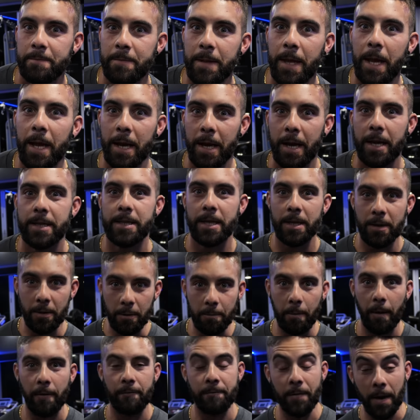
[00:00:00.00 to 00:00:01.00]
Yeah, because I
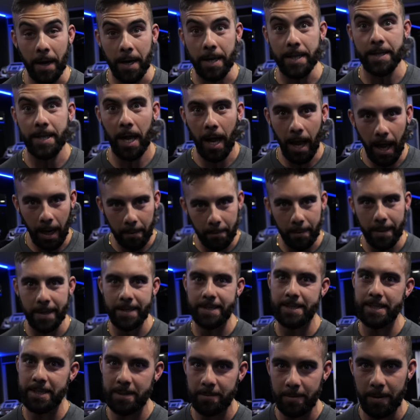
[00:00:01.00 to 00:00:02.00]
took my fucking dog
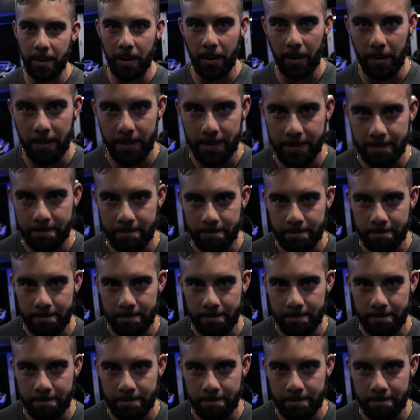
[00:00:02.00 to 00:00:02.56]
medicine, sweetheart.